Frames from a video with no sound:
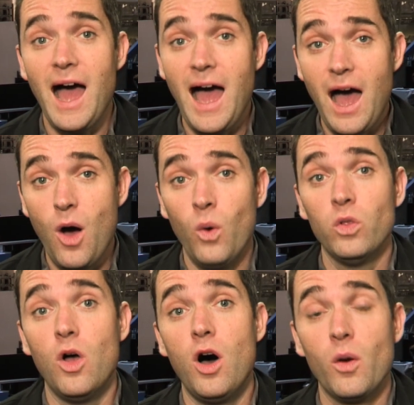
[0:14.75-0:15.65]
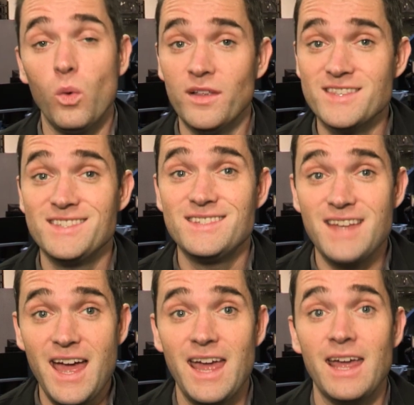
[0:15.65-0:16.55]
how long will it
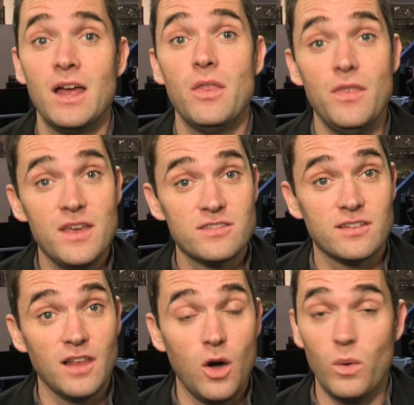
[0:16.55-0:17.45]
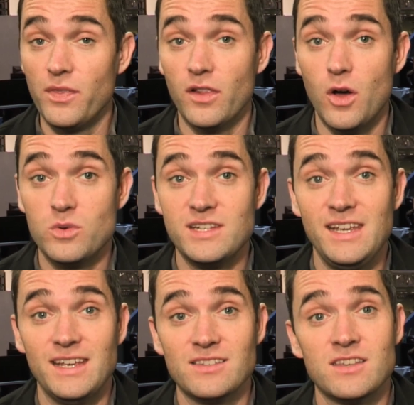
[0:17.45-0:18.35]
stay this low in the low
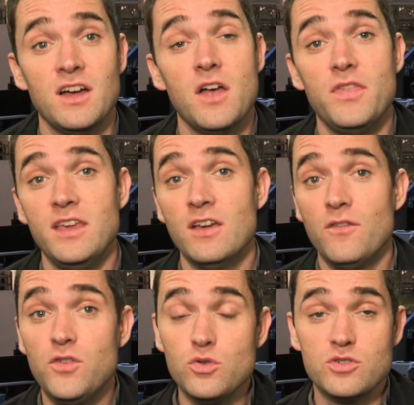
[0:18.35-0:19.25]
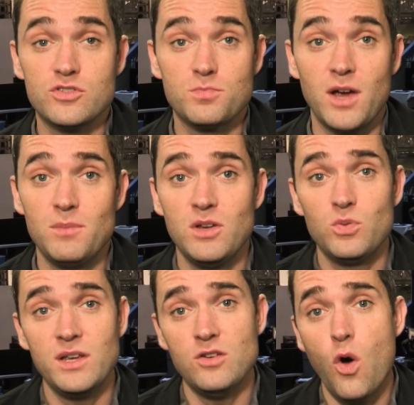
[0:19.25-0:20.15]
teens? The future spread
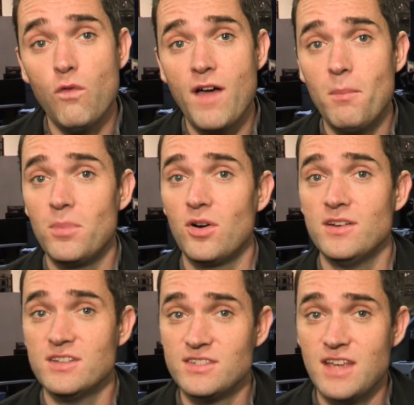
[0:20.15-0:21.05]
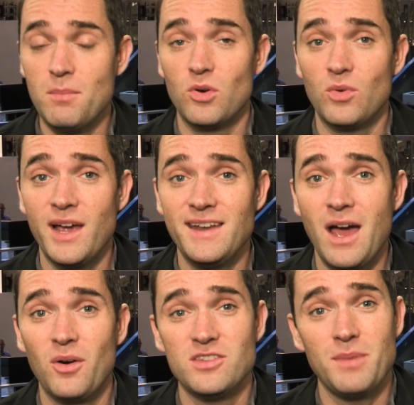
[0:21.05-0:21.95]
between November and December right
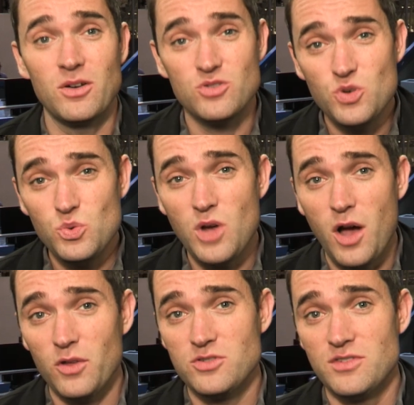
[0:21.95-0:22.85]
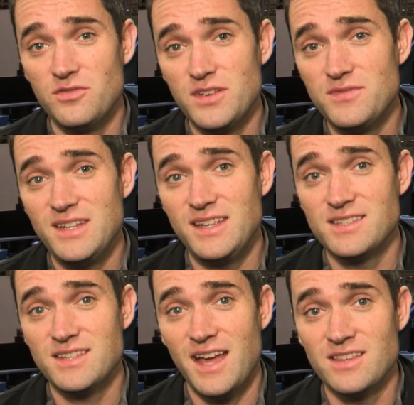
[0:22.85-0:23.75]
now is about
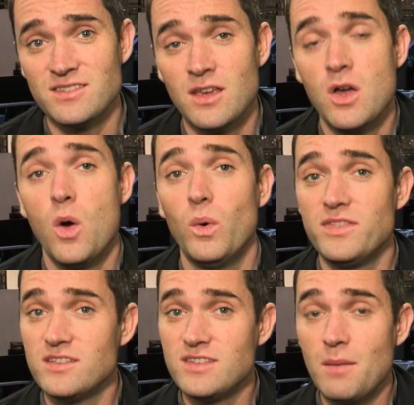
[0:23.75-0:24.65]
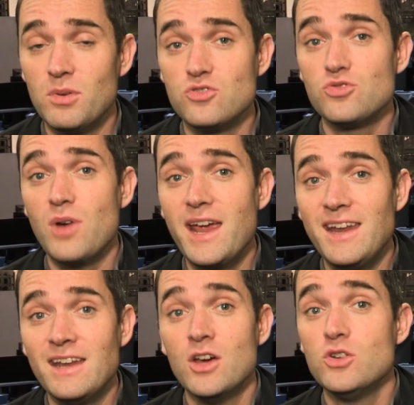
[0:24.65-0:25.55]
$2.15, with December
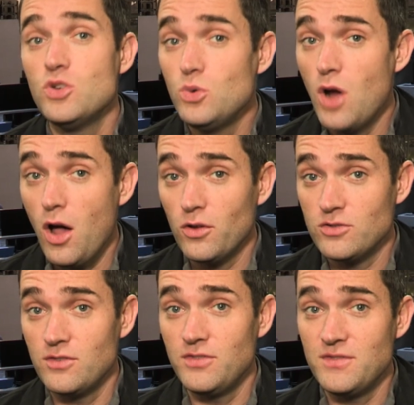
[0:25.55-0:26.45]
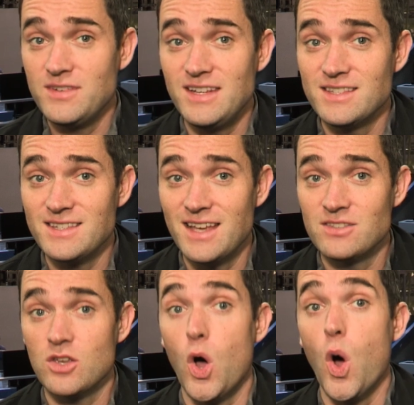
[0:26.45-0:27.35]
trading
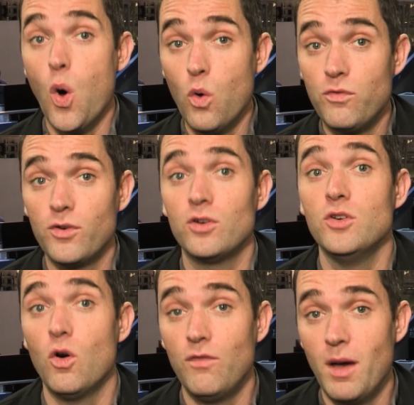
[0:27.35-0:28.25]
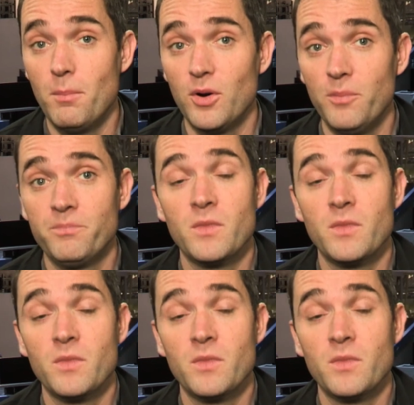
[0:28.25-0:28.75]
$2.15 over November.